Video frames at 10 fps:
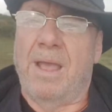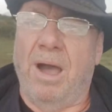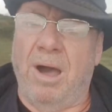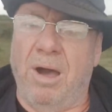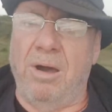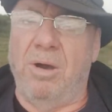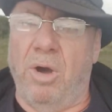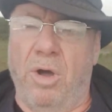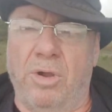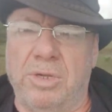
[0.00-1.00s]
are
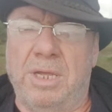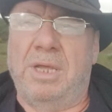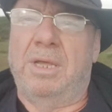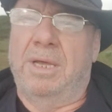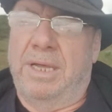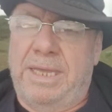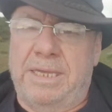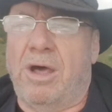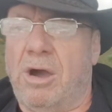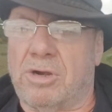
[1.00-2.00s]
on
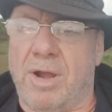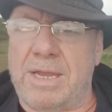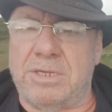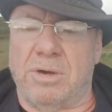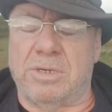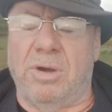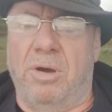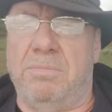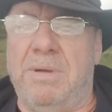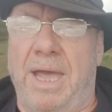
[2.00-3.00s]

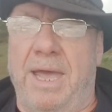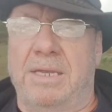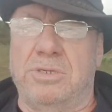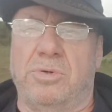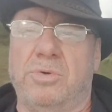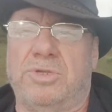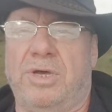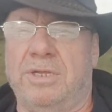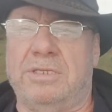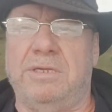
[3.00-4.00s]
ianrcrane.com and
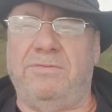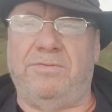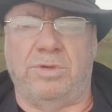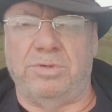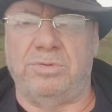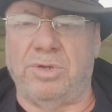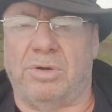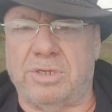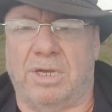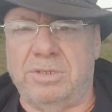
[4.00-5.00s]

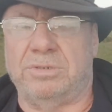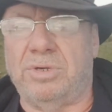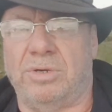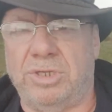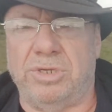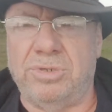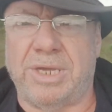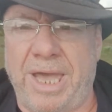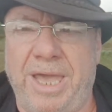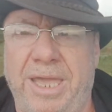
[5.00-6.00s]

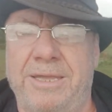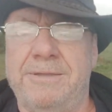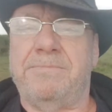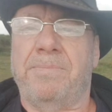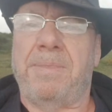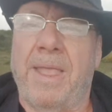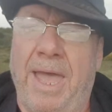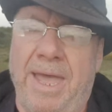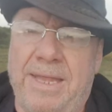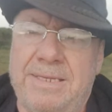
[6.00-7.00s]
alternativeview.co.uk.
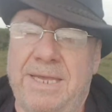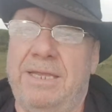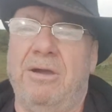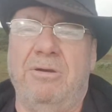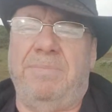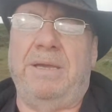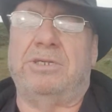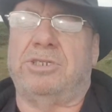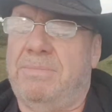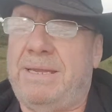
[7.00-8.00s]
And, you know, it would be a
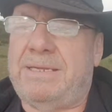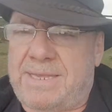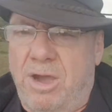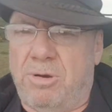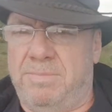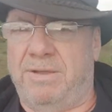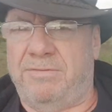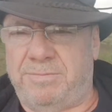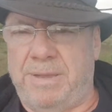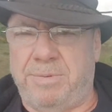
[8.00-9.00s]
tremendous help
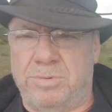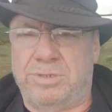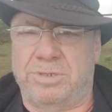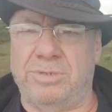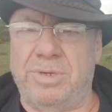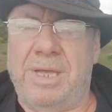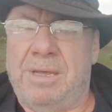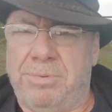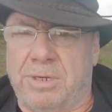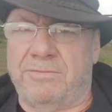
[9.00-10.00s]
if people do
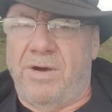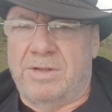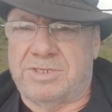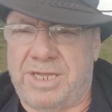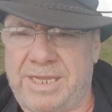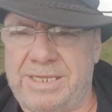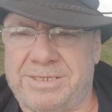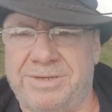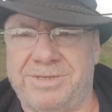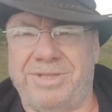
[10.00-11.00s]
book advance tickets,
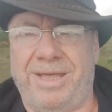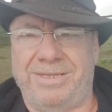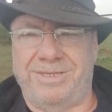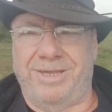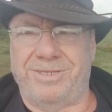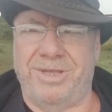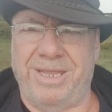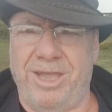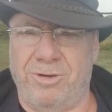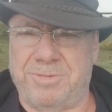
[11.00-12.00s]
because that
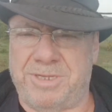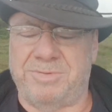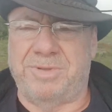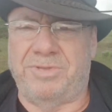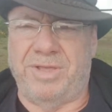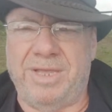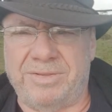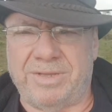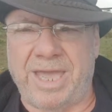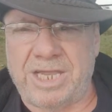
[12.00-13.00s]
certainly helps us with
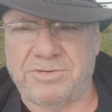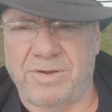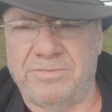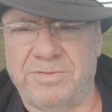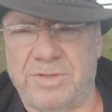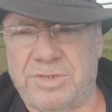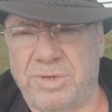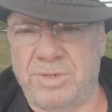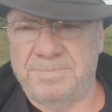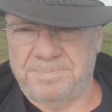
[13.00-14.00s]
the cash flow for the tour.